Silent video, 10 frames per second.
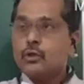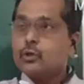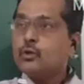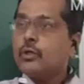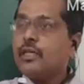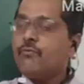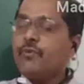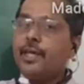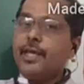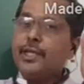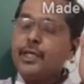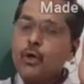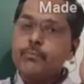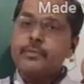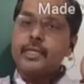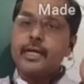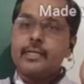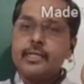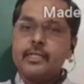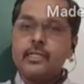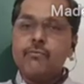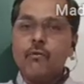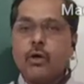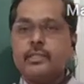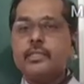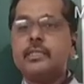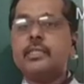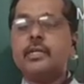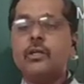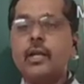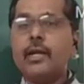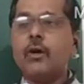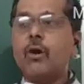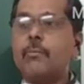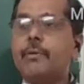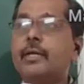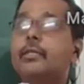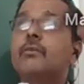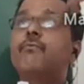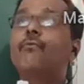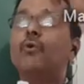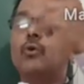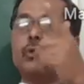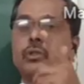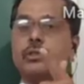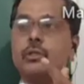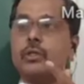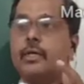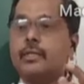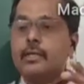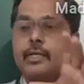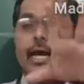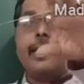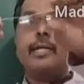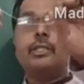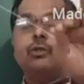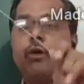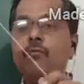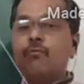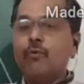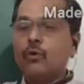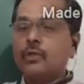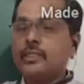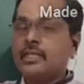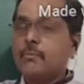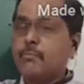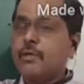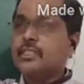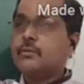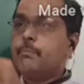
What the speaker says: So if any object, it revolves in a circular orbit, the force, the direction of force, it must